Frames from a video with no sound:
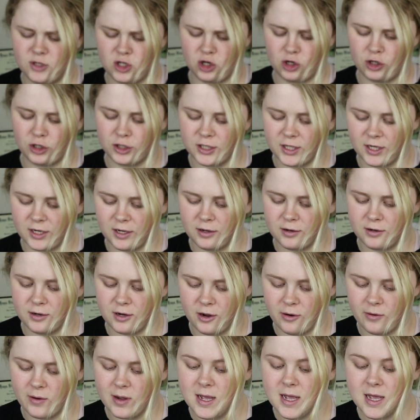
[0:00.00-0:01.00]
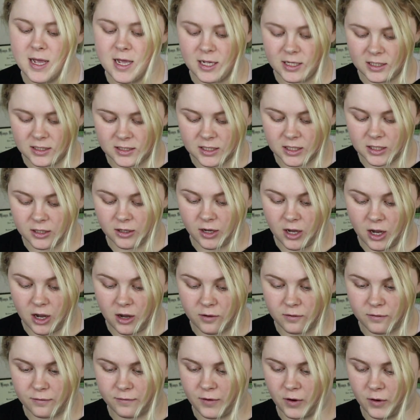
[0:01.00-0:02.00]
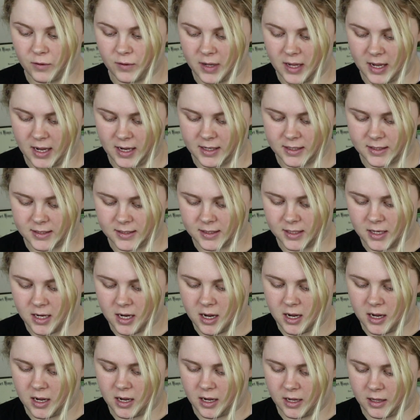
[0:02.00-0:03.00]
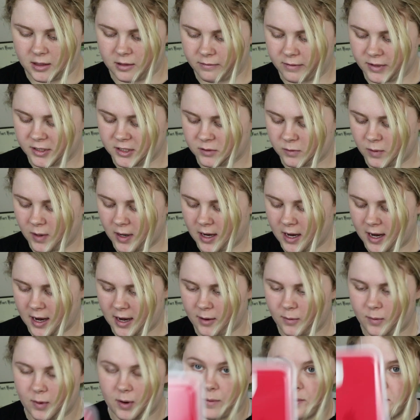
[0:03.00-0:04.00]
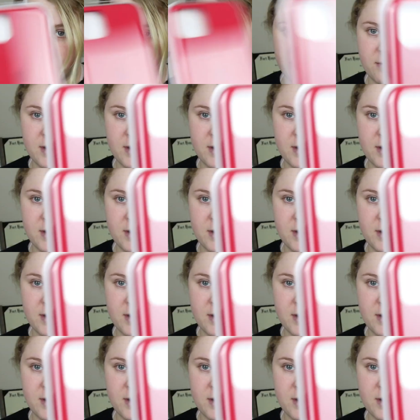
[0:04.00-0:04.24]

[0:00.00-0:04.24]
charging, no, silicone phone case. And the reason why I went with